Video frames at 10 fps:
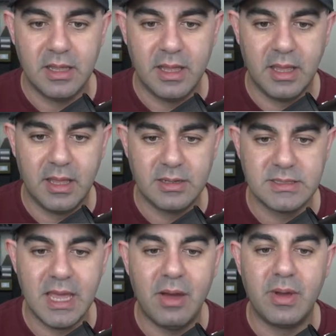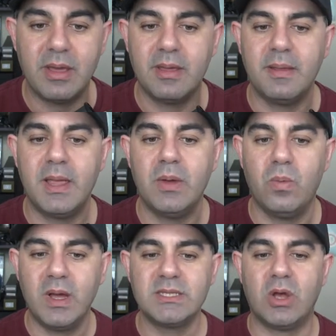and see how it
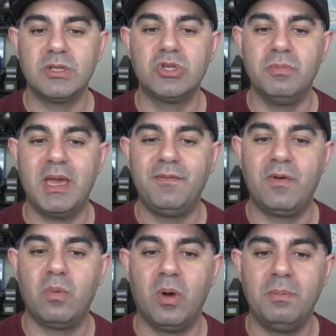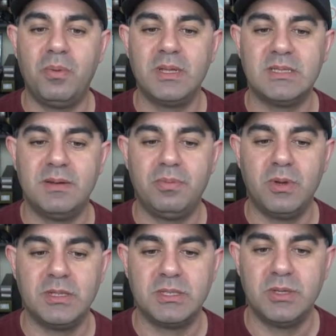was also made for
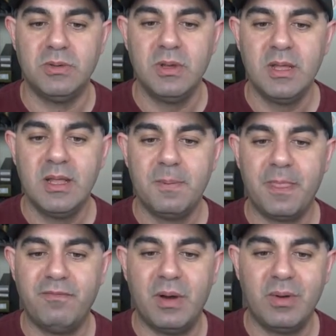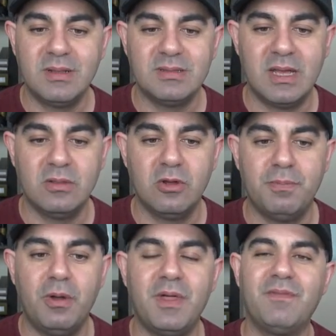1.10.2. If I wanted to
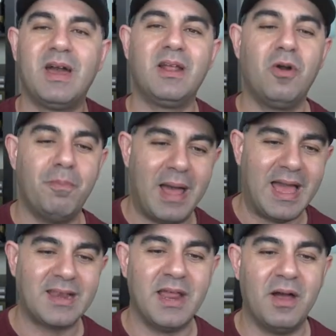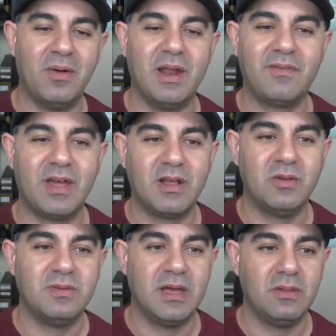download both, I've got to go back now and I've got to
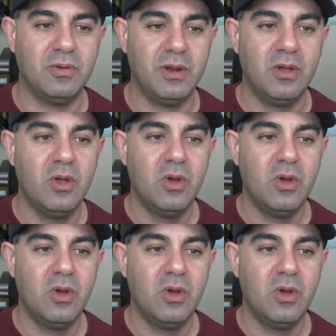go download it.